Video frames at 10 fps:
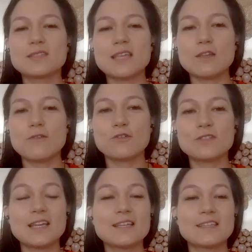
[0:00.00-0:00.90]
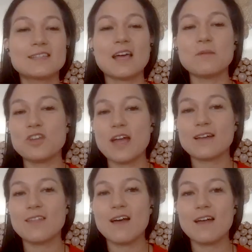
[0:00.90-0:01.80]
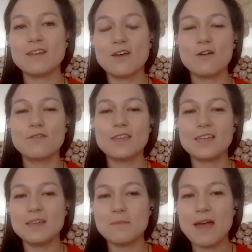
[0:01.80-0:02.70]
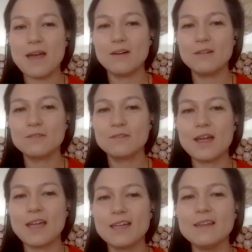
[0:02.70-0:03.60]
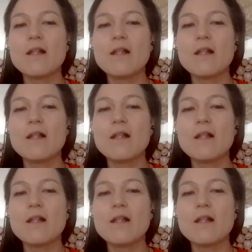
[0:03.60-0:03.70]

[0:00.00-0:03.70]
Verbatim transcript: say the first thing is the subject line of the email, right?